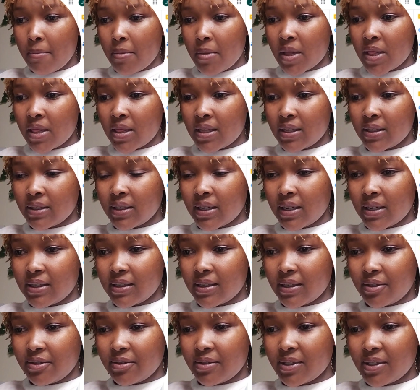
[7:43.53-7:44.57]
when the sun
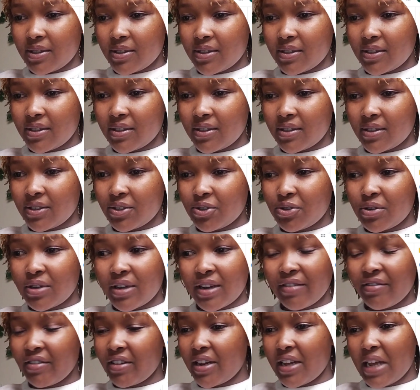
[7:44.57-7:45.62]
is out, to
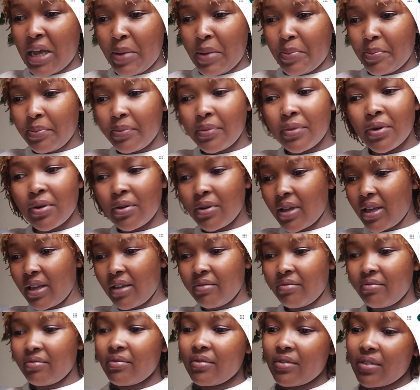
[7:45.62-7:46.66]
11 a.m. Okay,
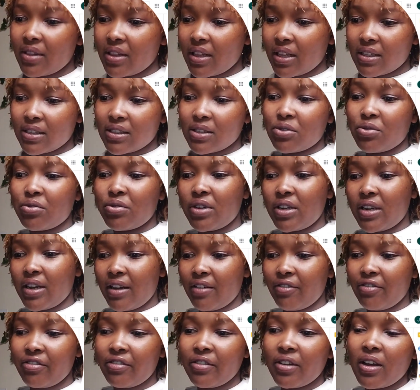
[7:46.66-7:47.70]
that's good
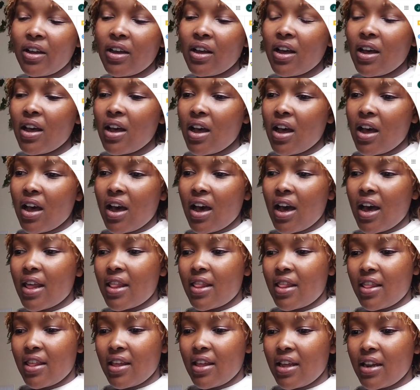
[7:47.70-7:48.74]
enough.
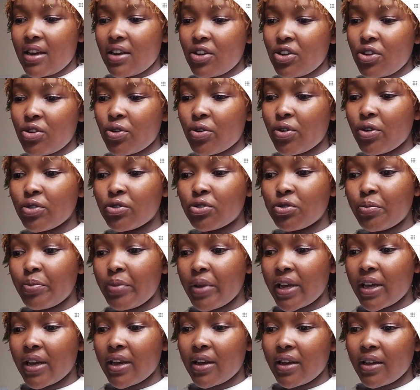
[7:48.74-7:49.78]
And then you're going to
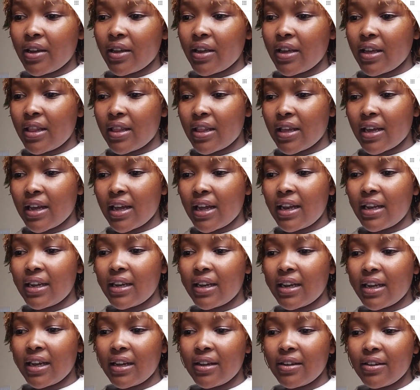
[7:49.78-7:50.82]
pick in the
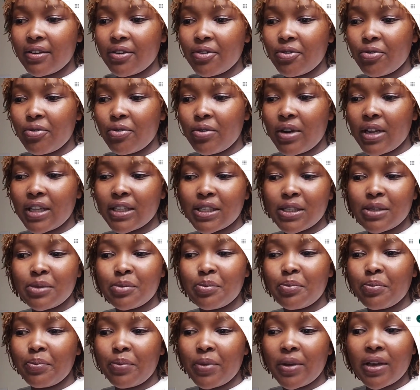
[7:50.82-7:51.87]
calendar, let's
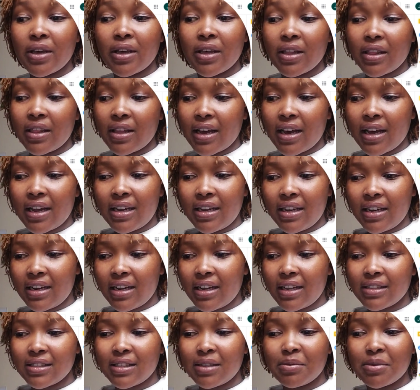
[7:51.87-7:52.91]
pick the
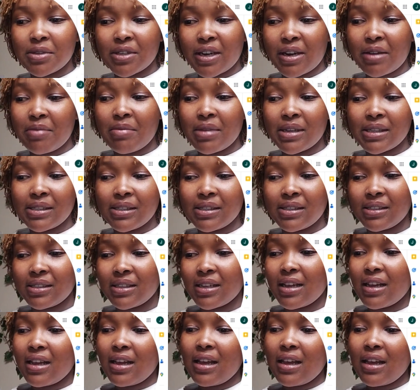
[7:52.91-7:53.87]
calendar subscribers.